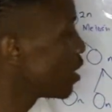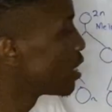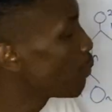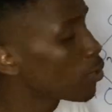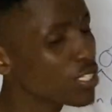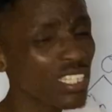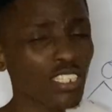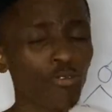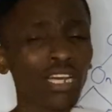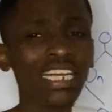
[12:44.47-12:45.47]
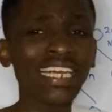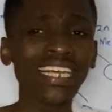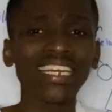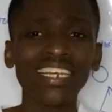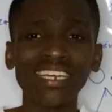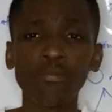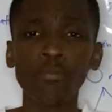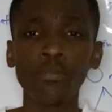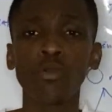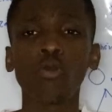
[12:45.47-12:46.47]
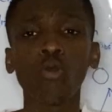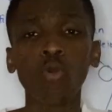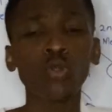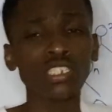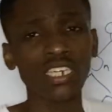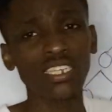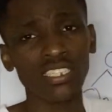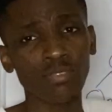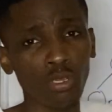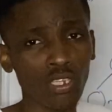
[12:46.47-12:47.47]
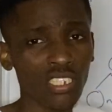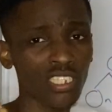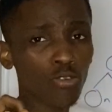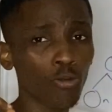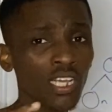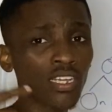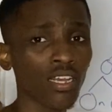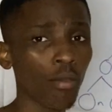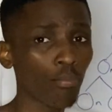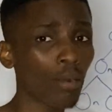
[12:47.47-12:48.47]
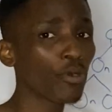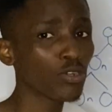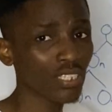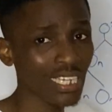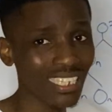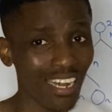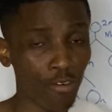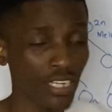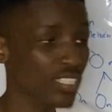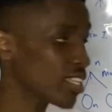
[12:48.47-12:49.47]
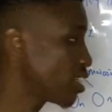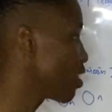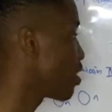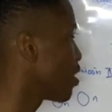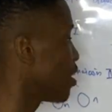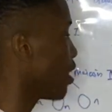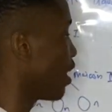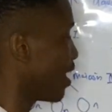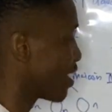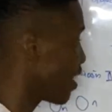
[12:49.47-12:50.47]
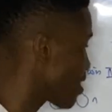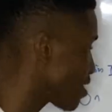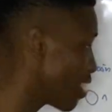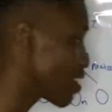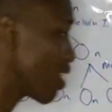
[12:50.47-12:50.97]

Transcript: Diplotin is really key in oogenesis because it is where primary sites are arrested. And that's that.